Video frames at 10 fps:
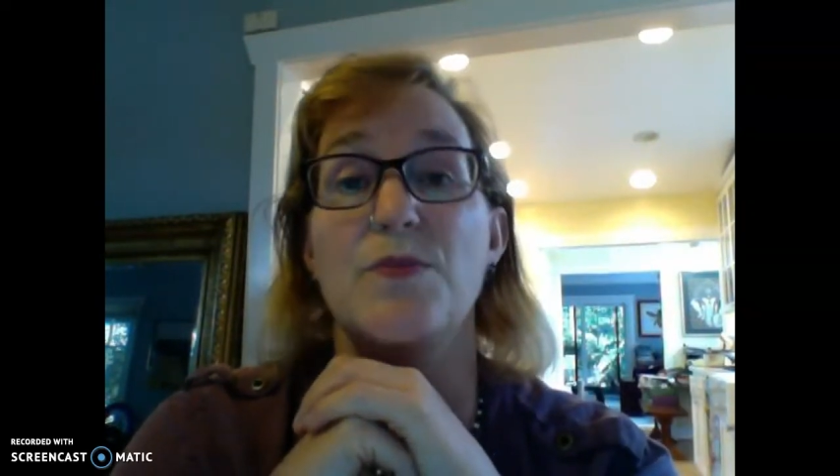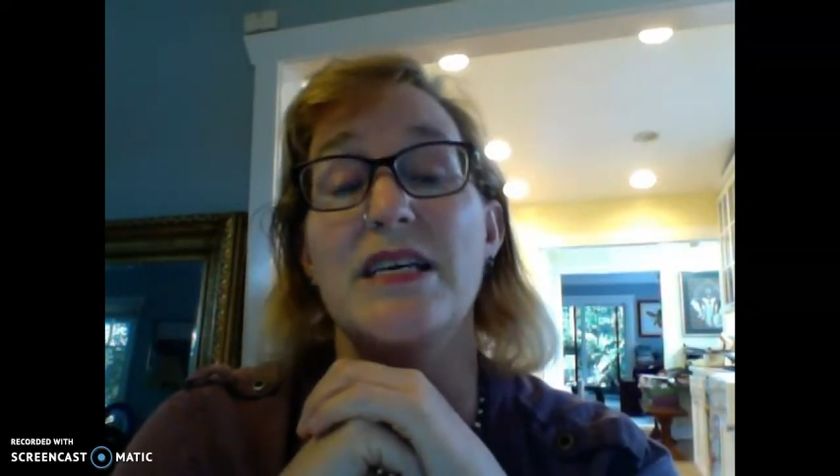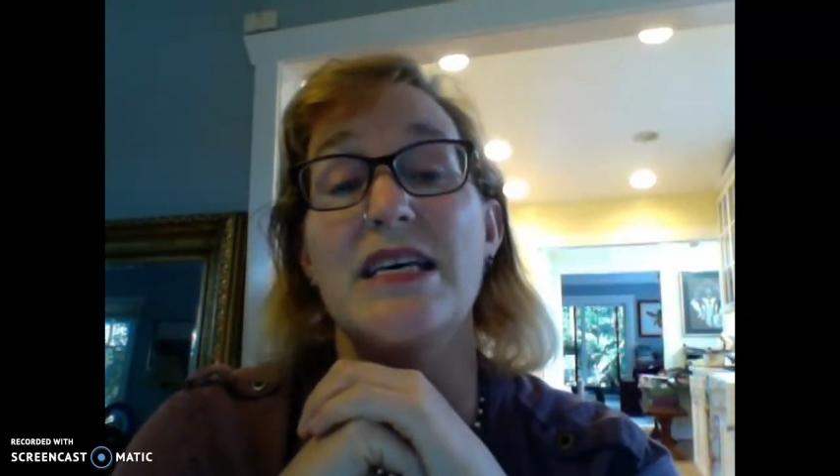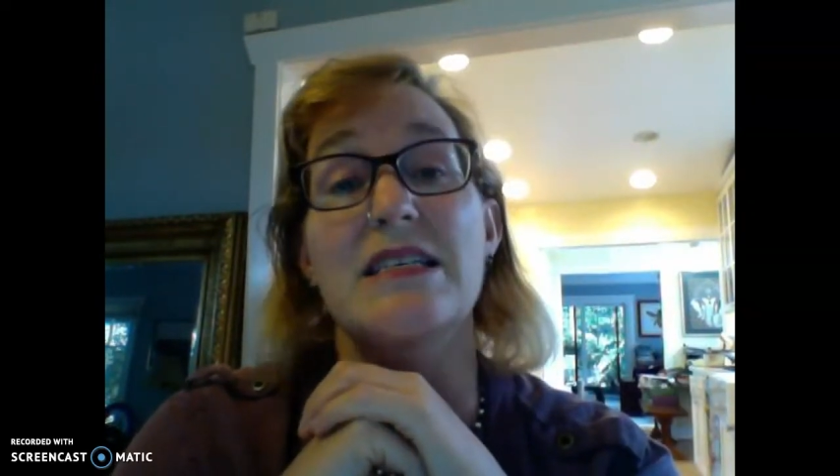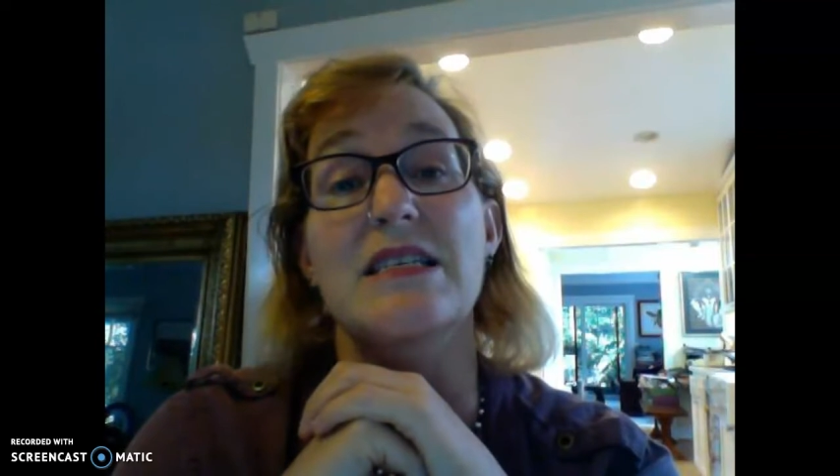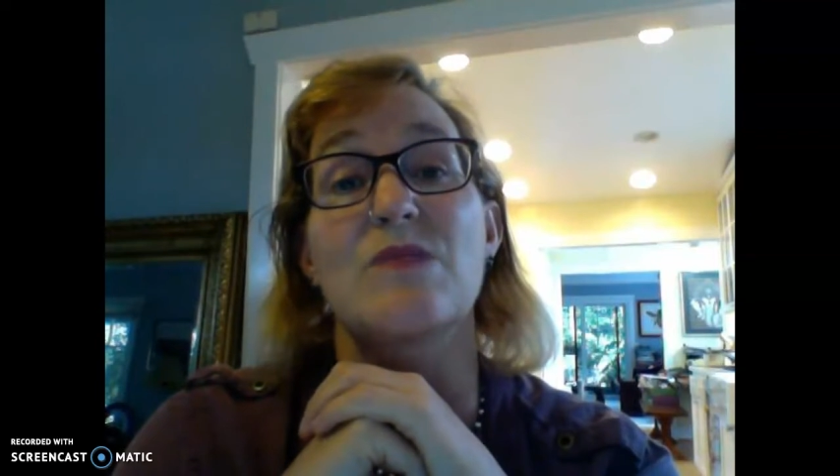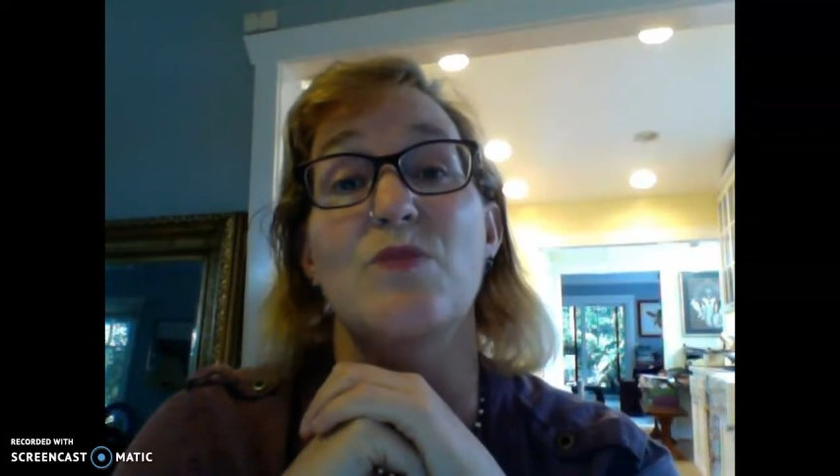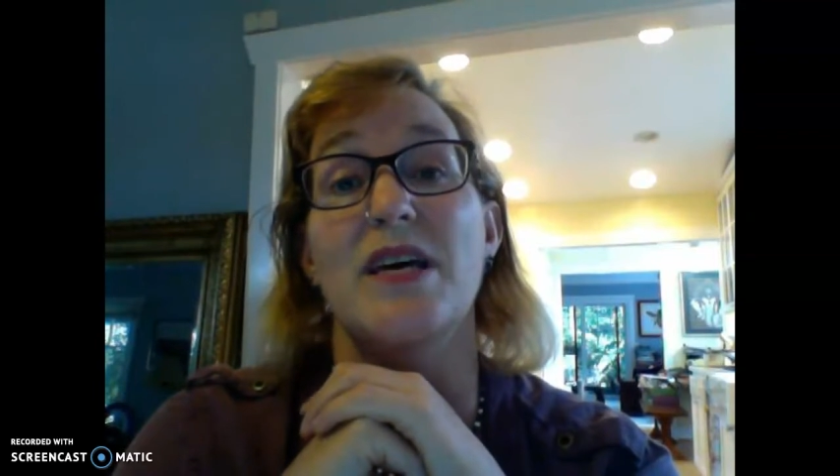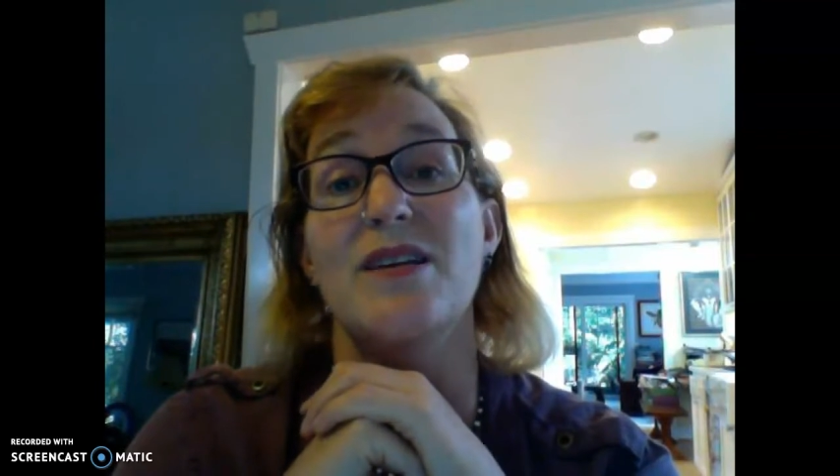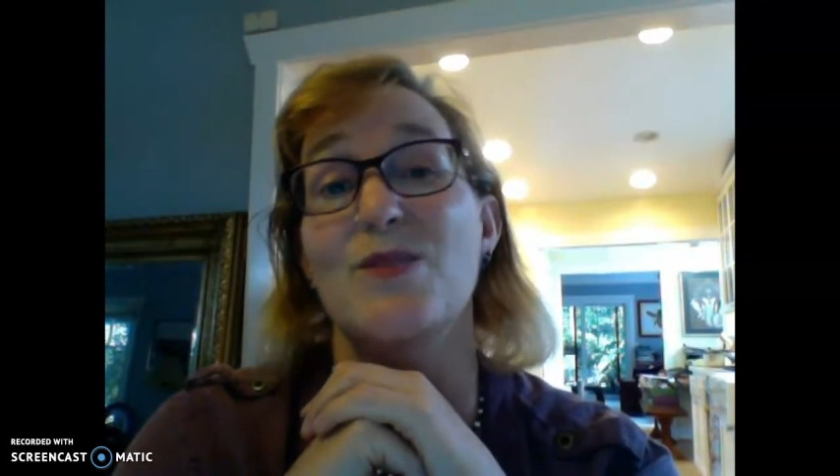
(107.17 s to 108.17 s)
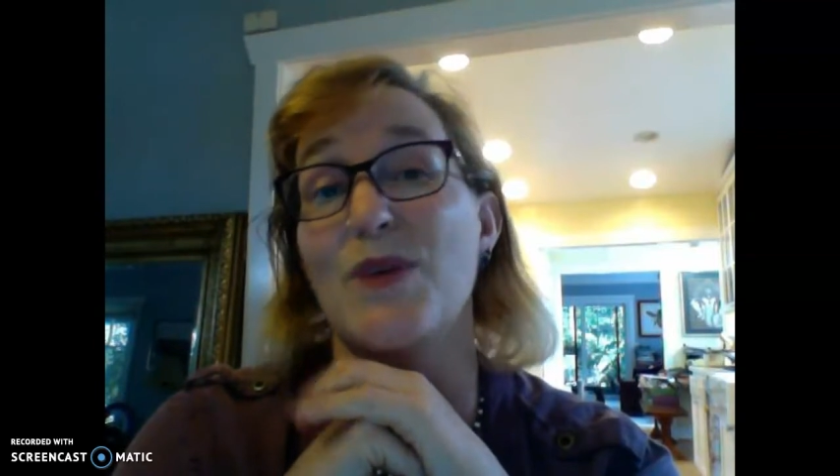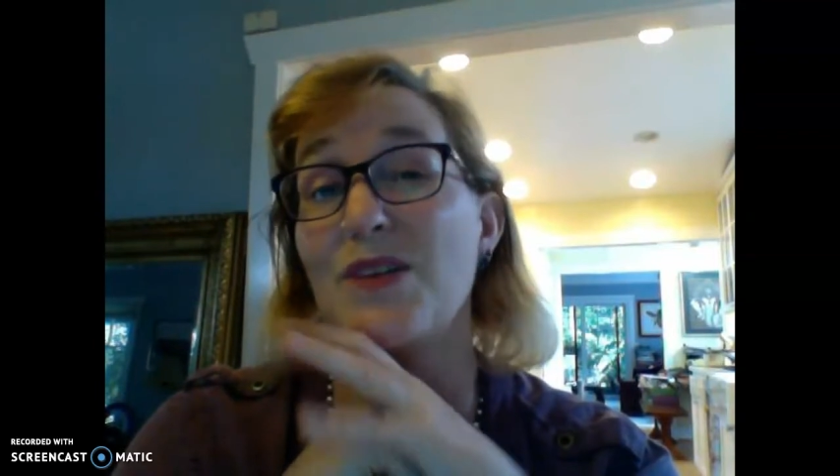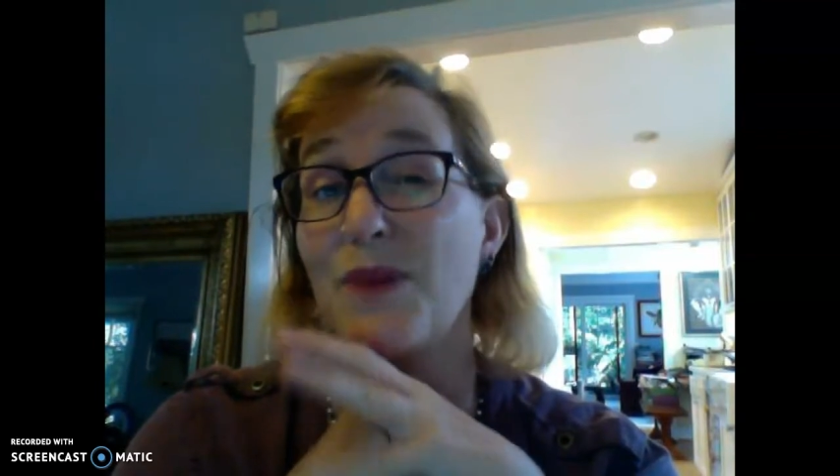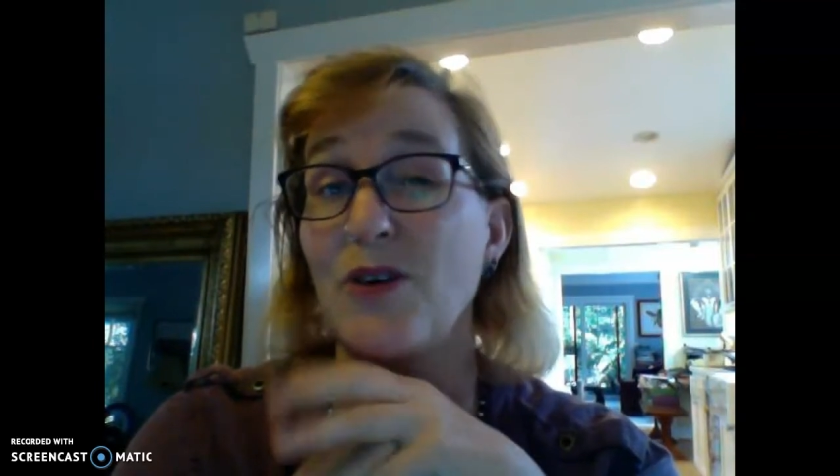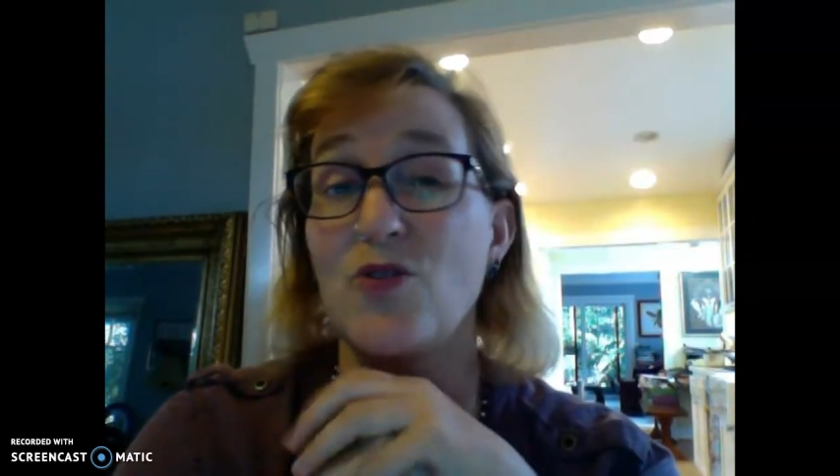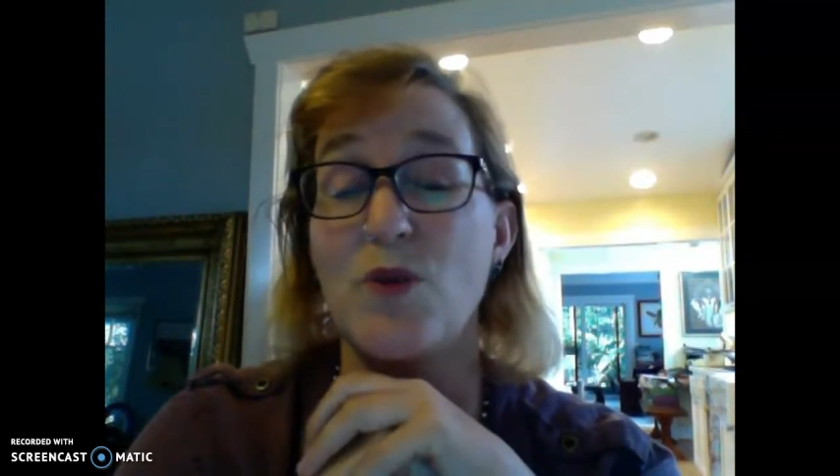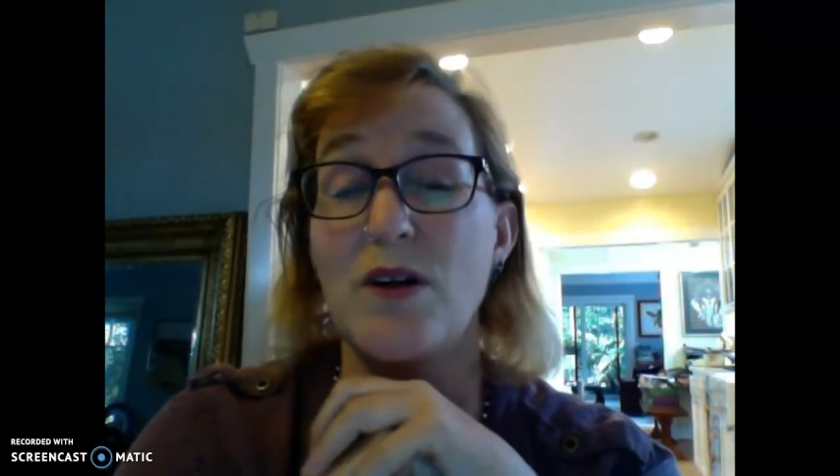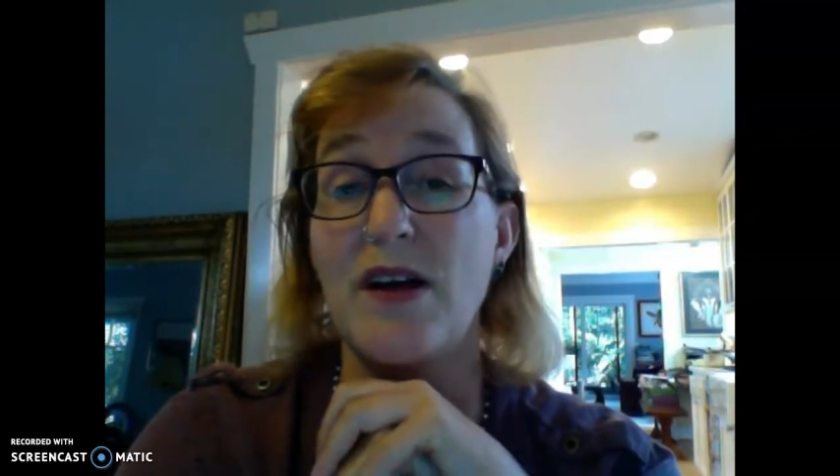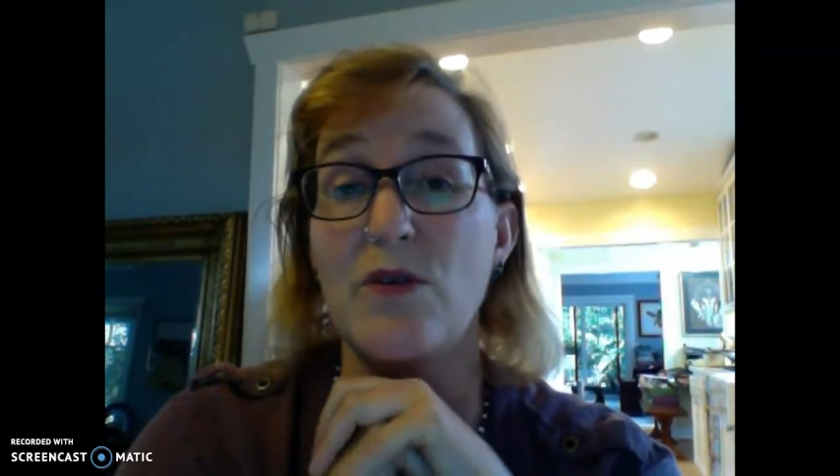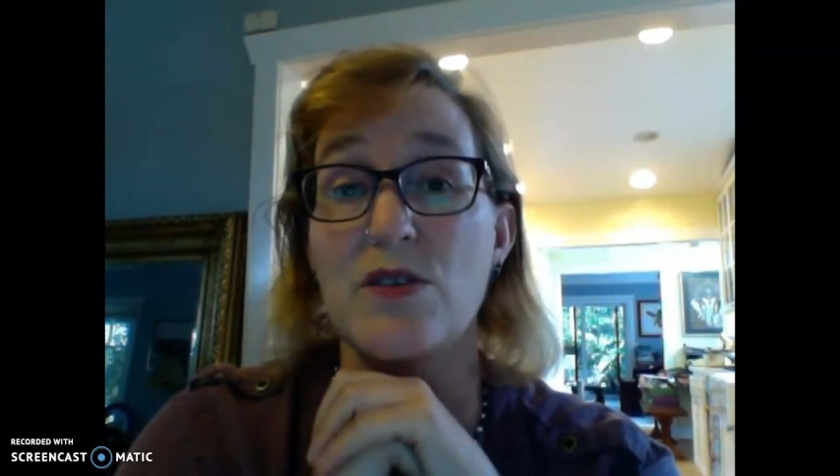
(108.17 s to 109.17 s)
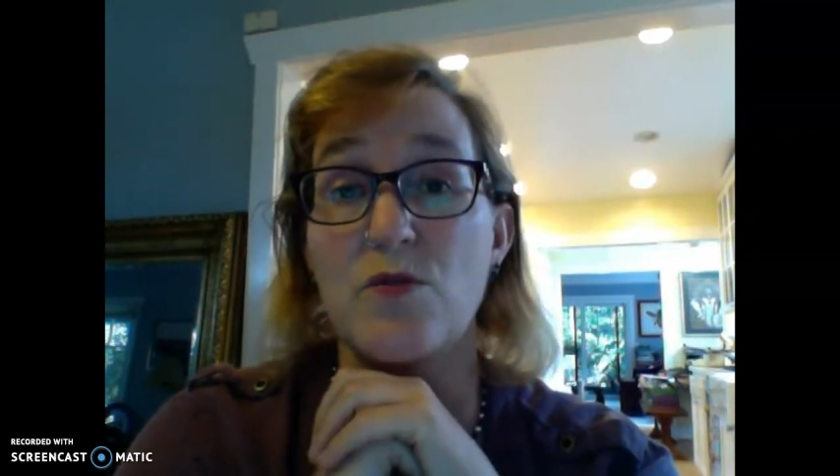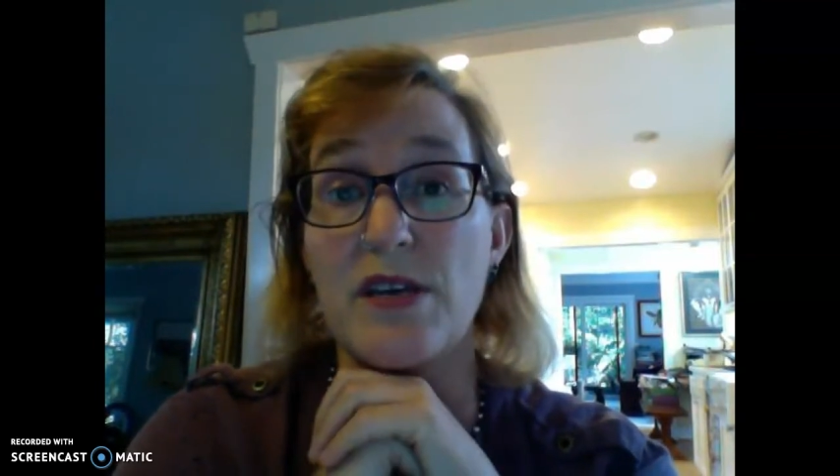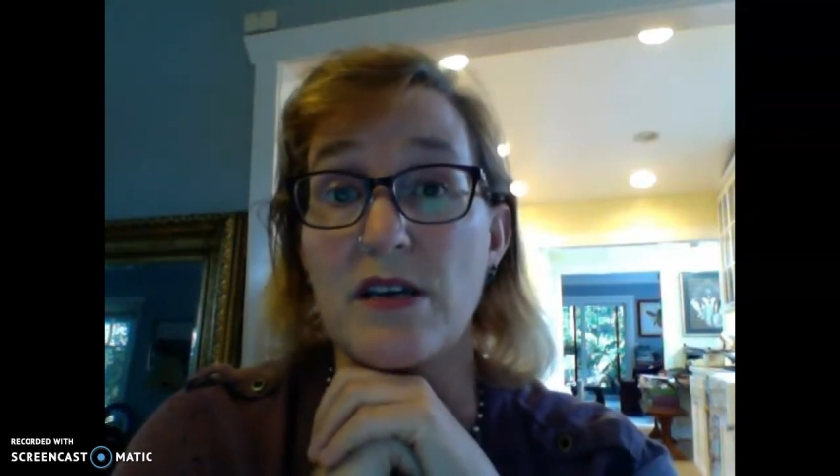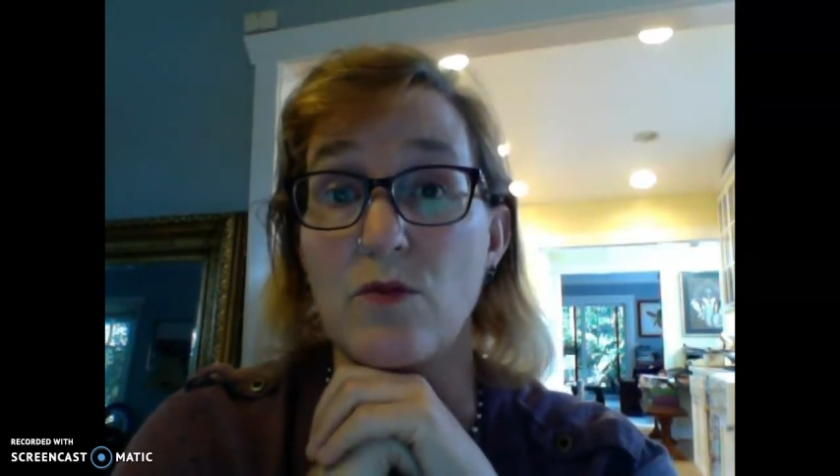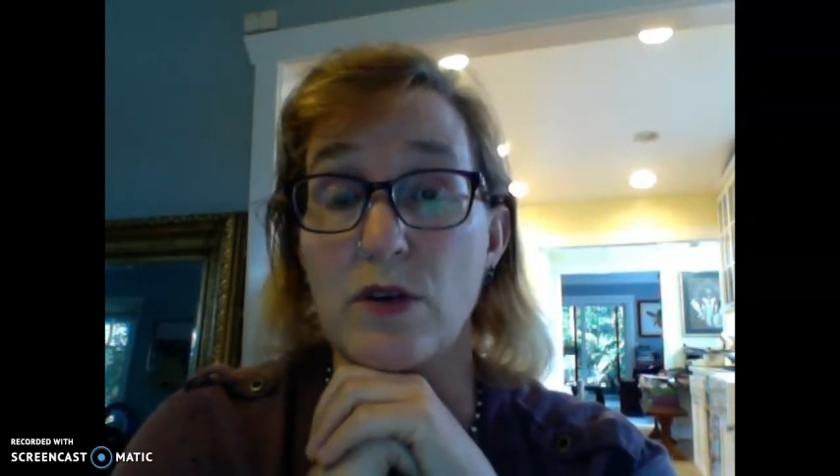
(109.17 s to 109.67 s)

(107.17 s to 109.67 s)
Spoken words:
please plan to spend about 12 hours a week